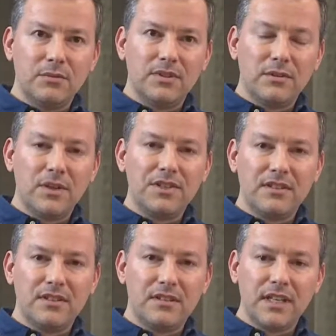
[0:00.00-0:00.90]
The
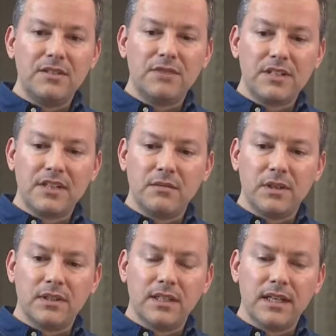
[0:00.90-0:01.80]
question is an interesting
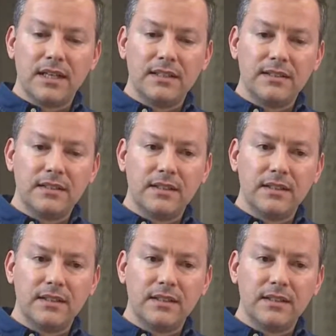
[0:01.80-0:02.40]
one, and